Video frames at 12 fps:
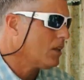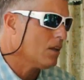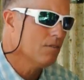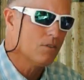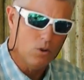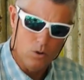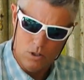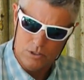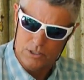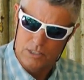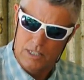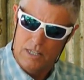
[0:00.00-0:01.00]
Of
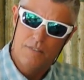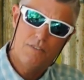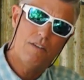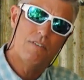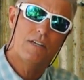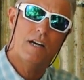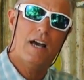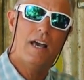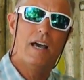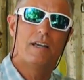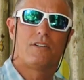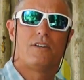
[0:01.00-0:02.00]
course, if you have a
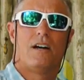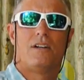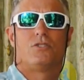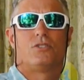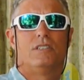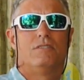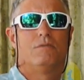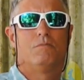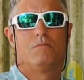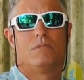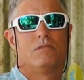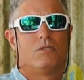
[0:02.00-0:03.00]
kayak, your odds are
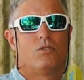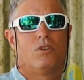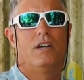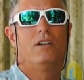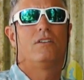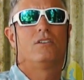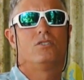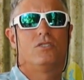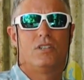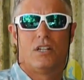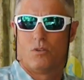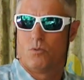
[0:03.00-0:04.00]
even greater that
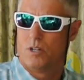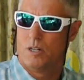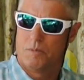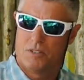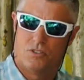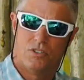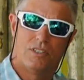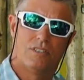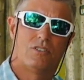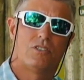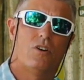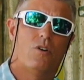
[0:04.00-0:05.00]
you can get on the water, because you
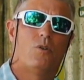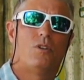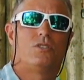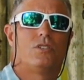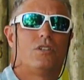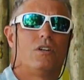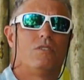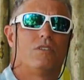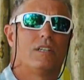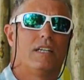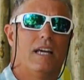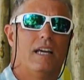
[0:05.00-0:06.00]
can just hoist it
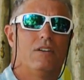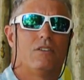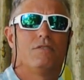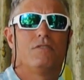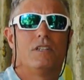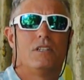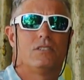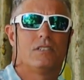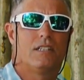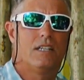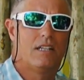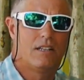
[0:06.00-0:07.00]
over a gate or a fence
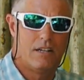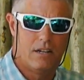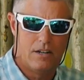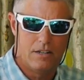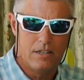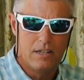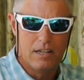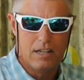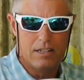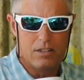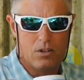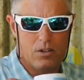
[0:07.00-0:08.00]
and get in there
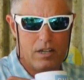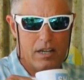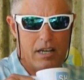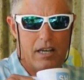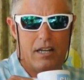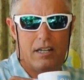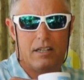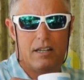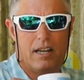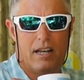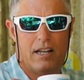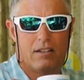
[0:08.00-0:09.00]
and go ahead
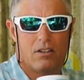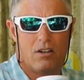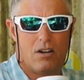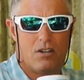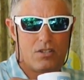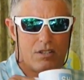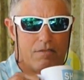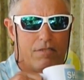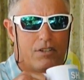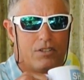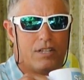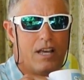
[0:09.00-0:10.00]
and launch and
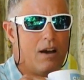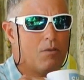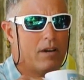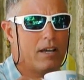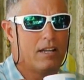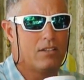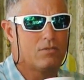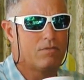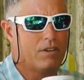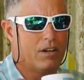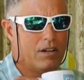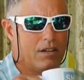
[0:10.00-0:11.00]
fish that way. And it's
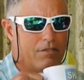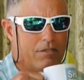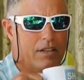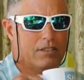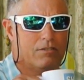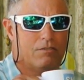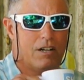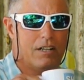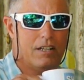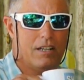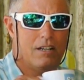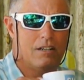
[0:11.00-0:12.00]
very effective
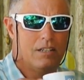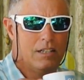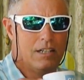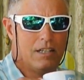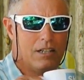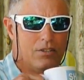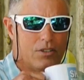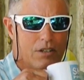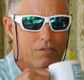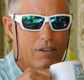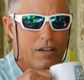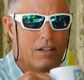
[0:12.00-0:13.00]
right now, and you're
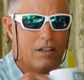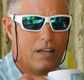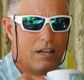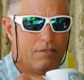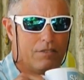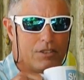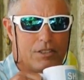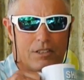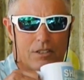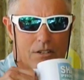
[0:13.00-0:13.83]
going to find a lot of fish in the